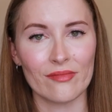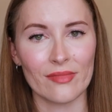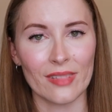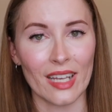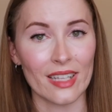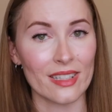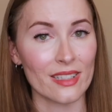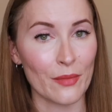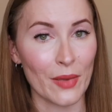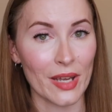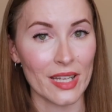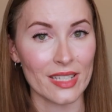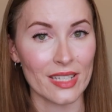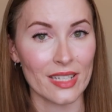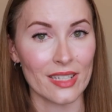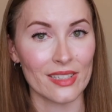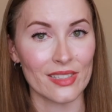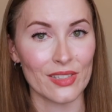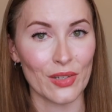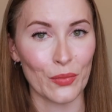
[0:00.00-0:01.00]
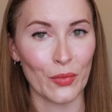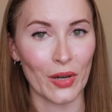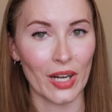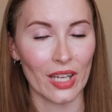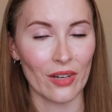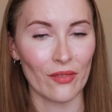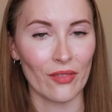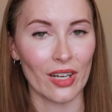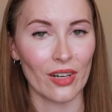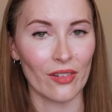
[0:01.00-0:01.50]
get some ideas on what I
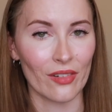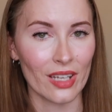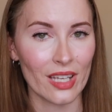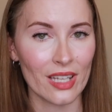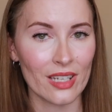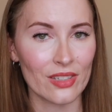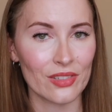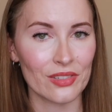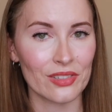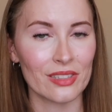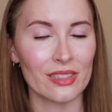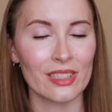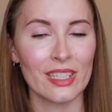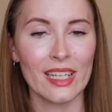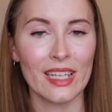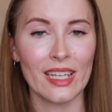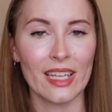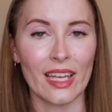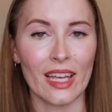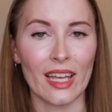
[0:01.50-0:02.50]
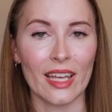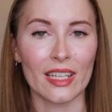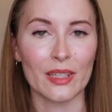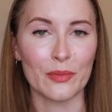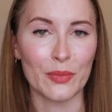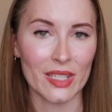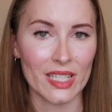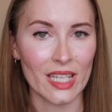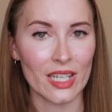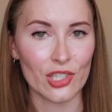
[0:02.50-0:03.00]
can read on Kindle and
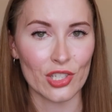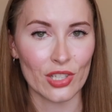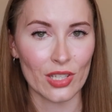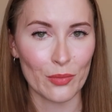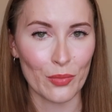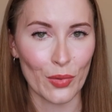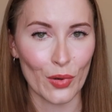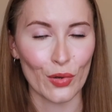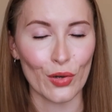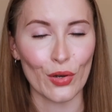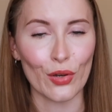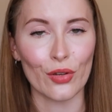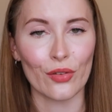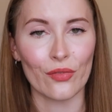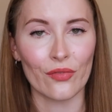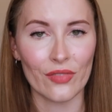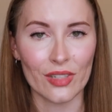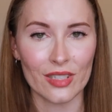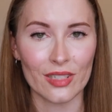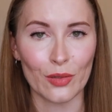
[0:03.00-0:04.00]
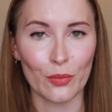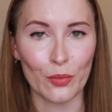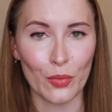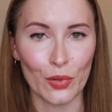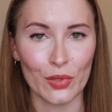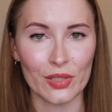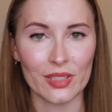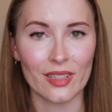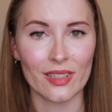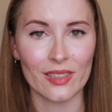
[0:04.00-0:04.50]
potentially borrow physical
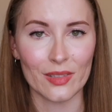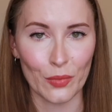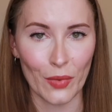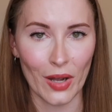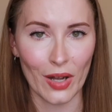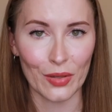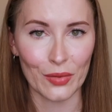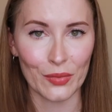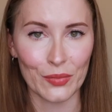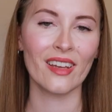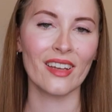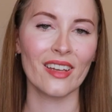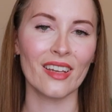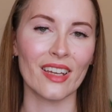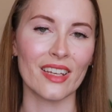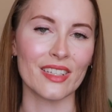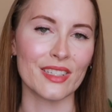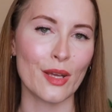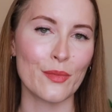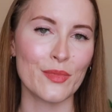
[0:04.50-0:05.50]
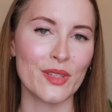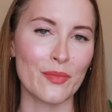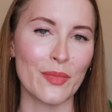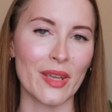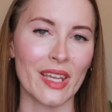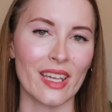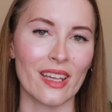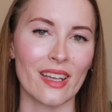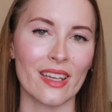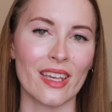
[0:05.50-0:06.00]
books as well. In terms of
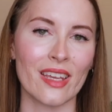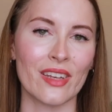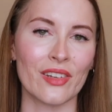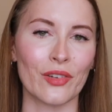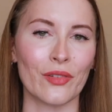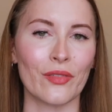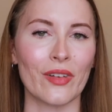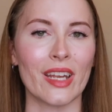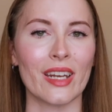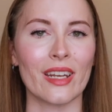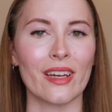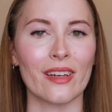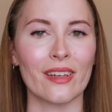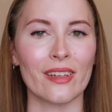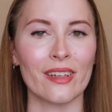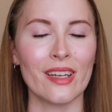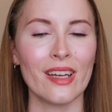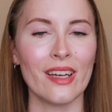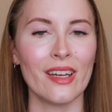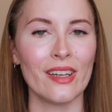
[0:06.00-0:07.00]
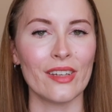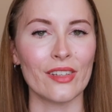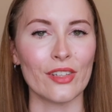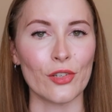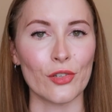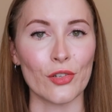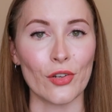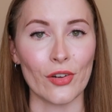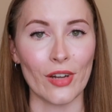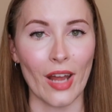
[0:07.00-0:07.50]
being a Kindle reader,
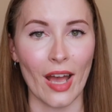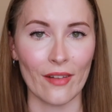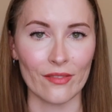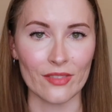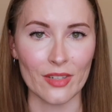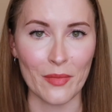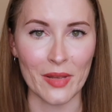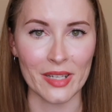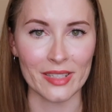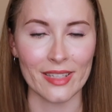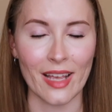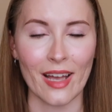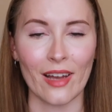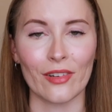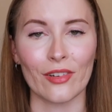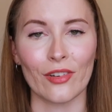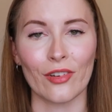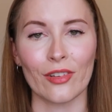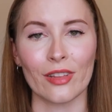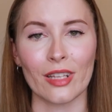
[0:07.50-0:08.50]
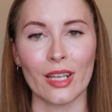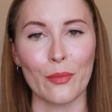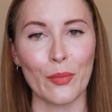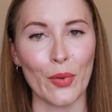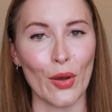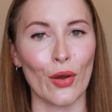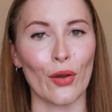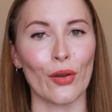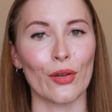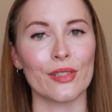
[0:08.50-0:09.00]
you don't have to miss out on the
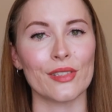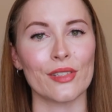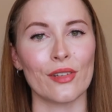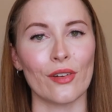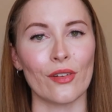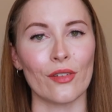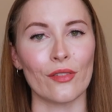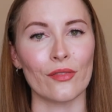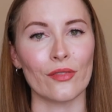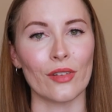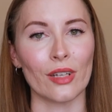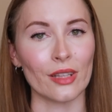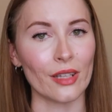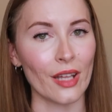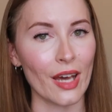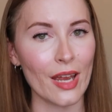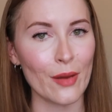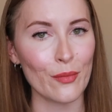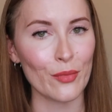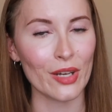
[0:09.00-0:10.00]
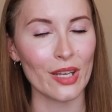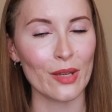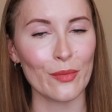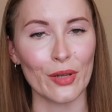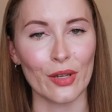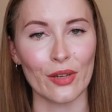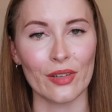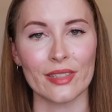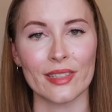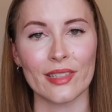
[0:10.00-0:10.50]
perks of a library
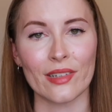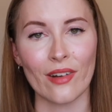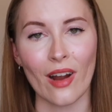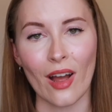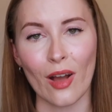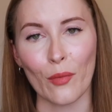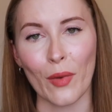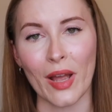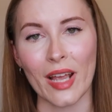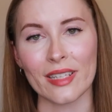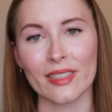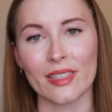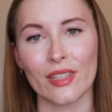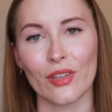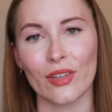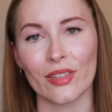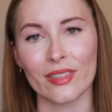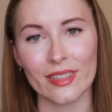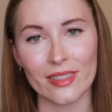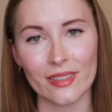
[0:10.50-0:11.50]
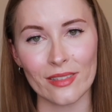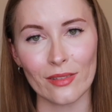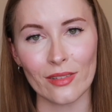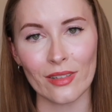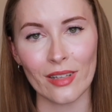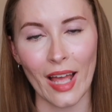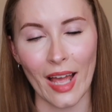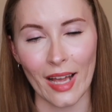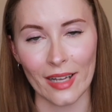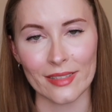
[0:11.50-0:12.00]
because there are ways that you can
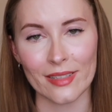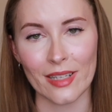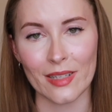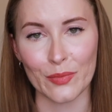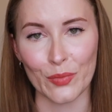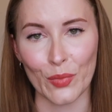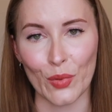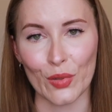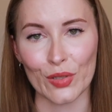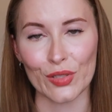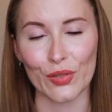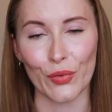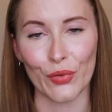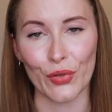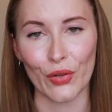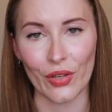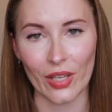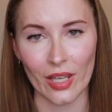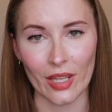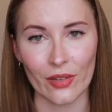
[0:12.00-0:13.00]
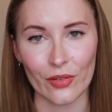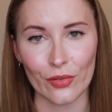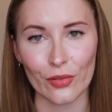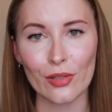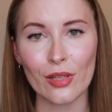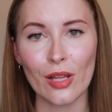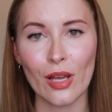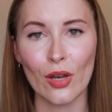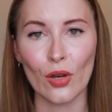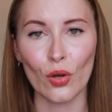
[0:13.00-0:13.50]
still access books on your
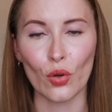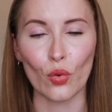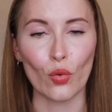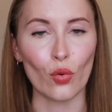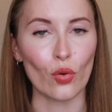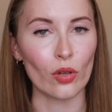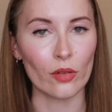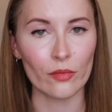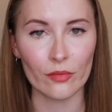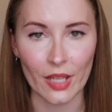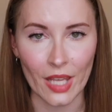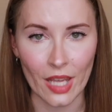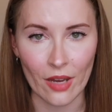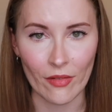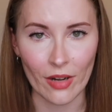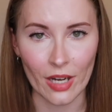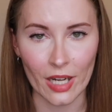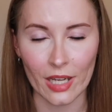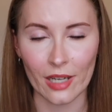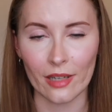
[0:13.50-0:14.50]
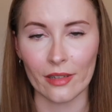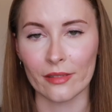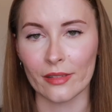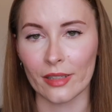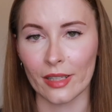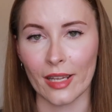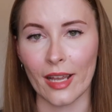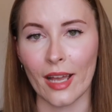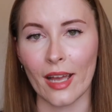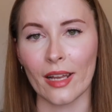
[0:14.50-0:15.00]
Kindle or e-reader.
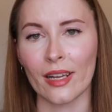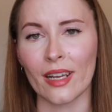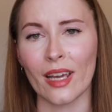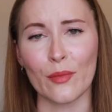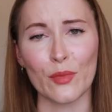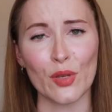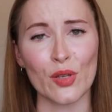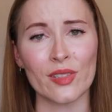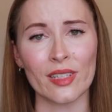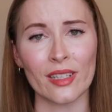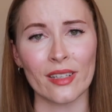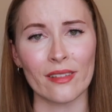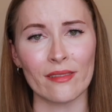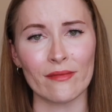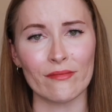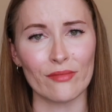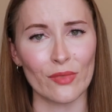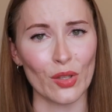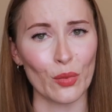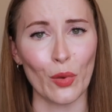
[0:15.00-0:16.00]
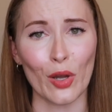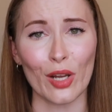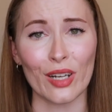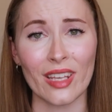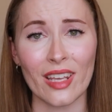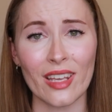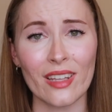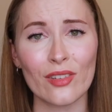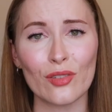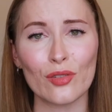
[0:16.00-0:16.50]
Again, I'm using the word
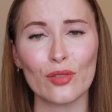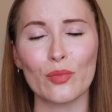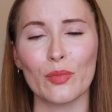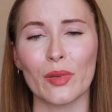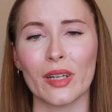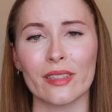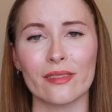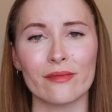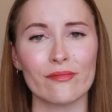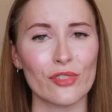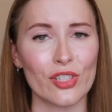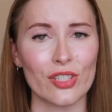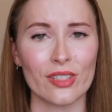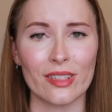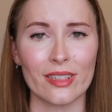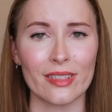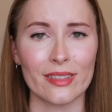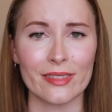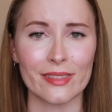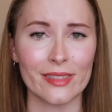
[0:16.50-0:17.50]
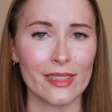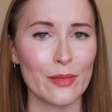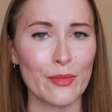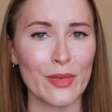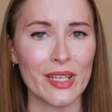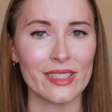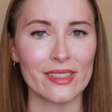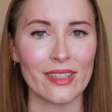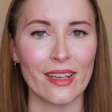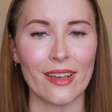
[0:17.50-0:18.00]
Kindle, but just consider
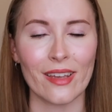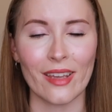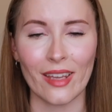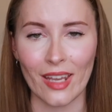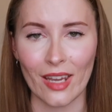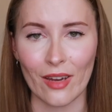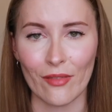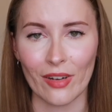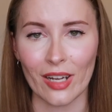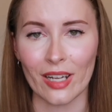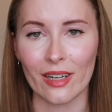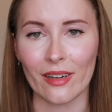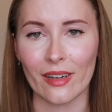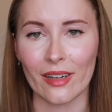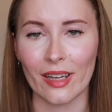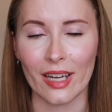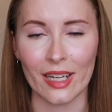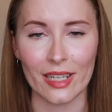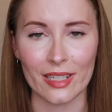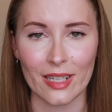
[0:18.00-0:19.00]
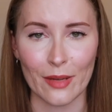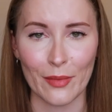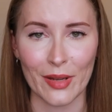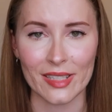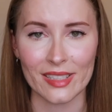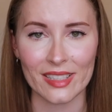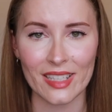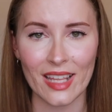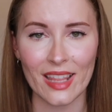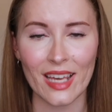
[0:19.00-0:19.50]
me saying e-reader anytime I
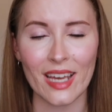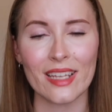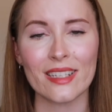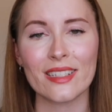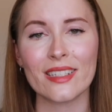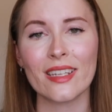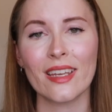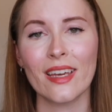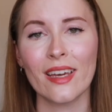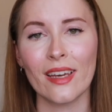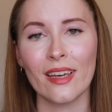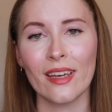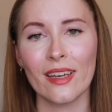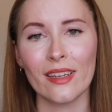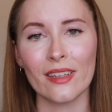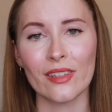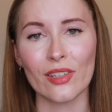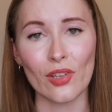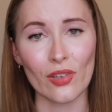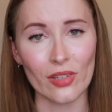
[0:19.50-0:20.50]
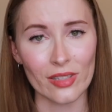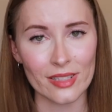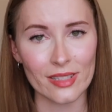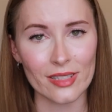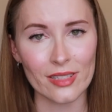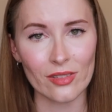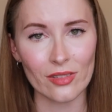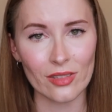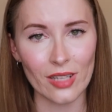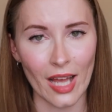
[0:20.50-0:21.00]
say that. You can
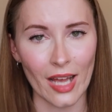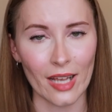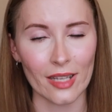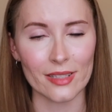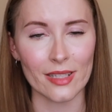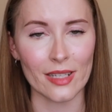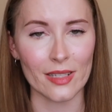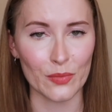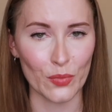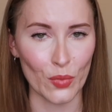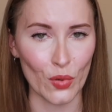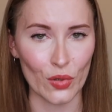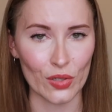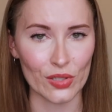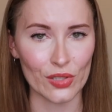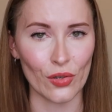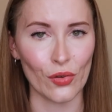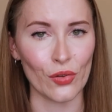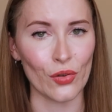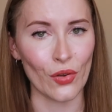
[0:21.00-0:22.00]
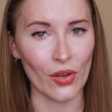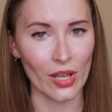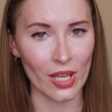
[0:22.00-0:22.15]
still access books on your